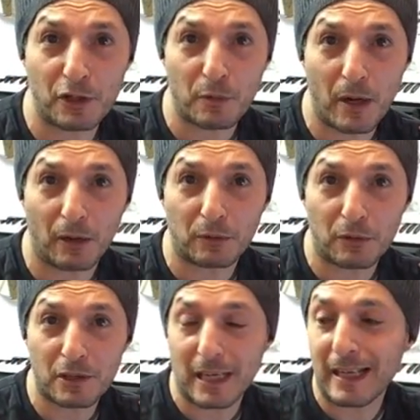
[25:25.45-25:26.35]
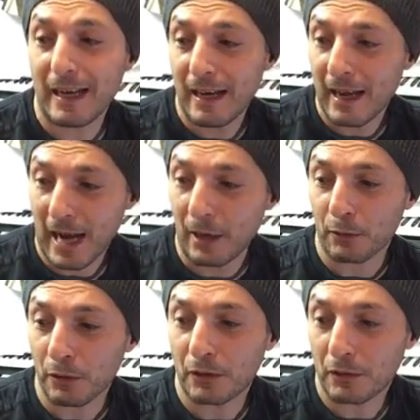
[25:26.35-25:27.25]
as well to see how
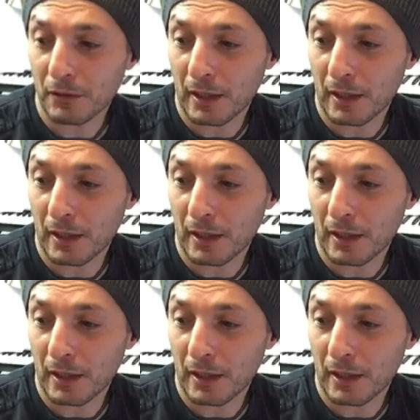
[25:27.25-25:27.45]
good